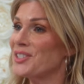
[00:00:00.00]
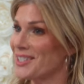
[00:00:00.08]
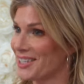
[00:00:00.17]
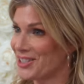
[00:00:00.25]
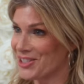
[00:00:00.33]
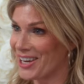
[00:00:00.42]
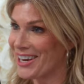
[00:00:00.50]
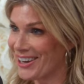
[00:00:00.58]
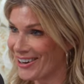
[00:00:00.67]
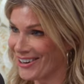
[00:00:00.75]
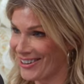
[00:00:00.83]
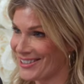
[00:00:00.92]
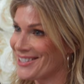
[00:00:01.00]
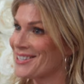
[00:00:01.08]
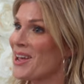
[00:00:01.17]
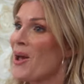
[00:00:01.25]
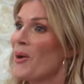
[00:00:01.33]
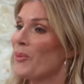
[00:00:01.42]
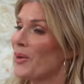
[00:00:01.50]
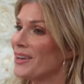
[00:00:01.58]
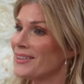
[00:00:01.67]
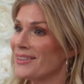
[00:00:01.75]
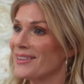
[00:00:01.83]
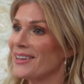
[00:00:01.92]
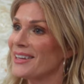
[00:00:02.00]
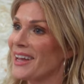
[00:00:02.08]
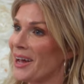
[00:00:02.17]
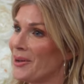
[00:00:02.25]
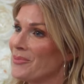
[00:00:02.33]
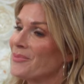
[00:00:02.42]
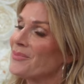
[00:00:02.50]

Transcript: six years. Oh yeah, we weren't with, even worried. Yeah, and I